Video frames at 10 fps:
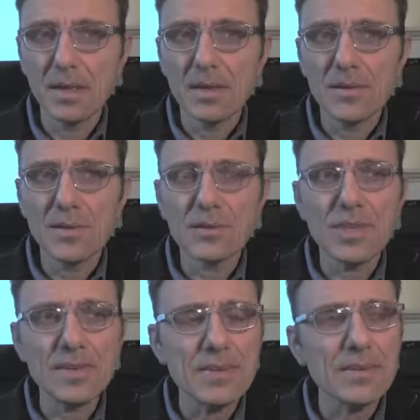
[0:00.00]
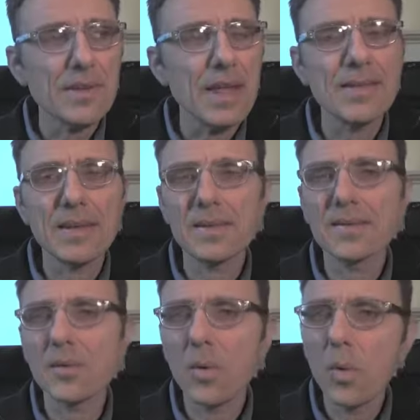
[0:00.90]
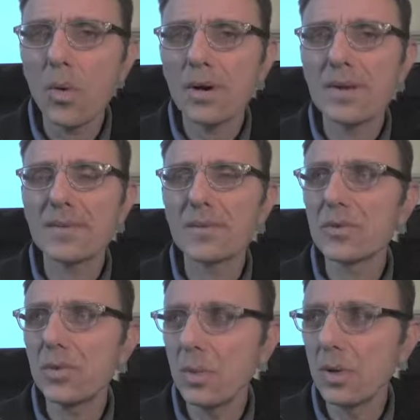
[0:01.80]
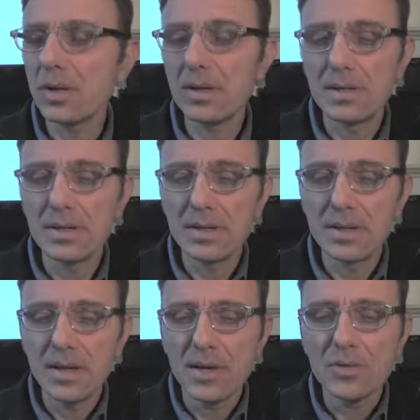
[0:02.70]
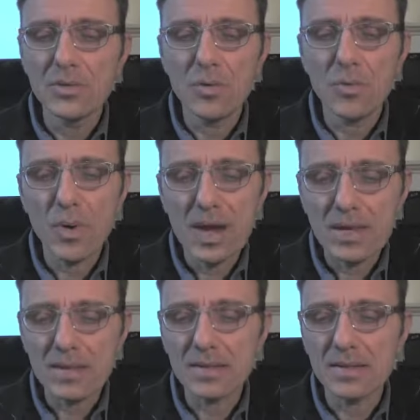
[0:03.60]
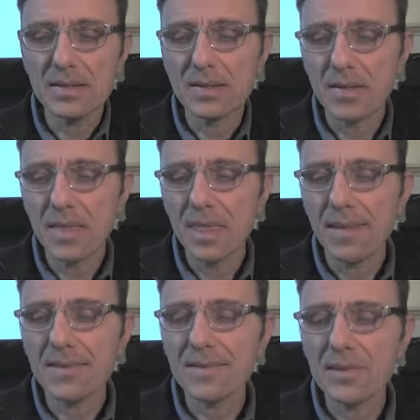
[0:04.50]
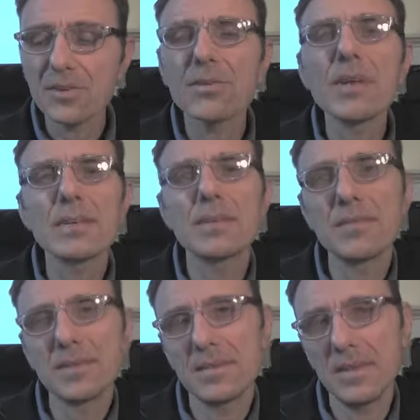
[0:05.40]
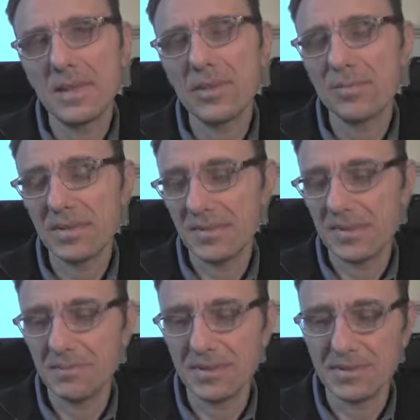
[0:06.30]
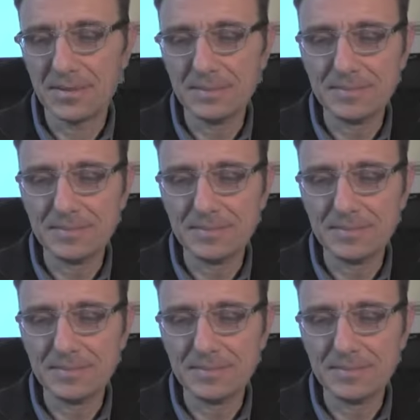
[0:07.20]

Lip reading: So Justice Creates at its core is a tool to awaken such creativity in each participant.